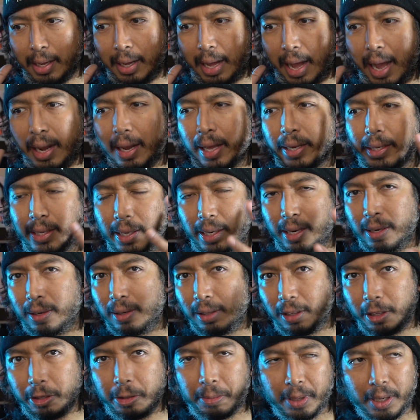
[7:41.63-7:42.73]
I like to hear a
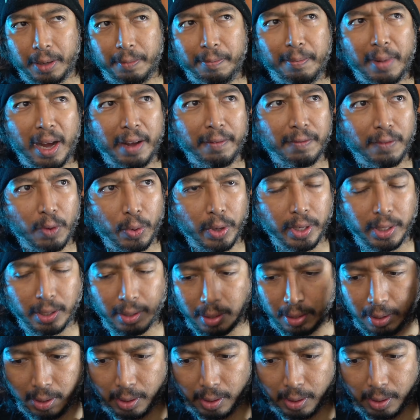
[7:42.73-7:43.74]
little bit of my voice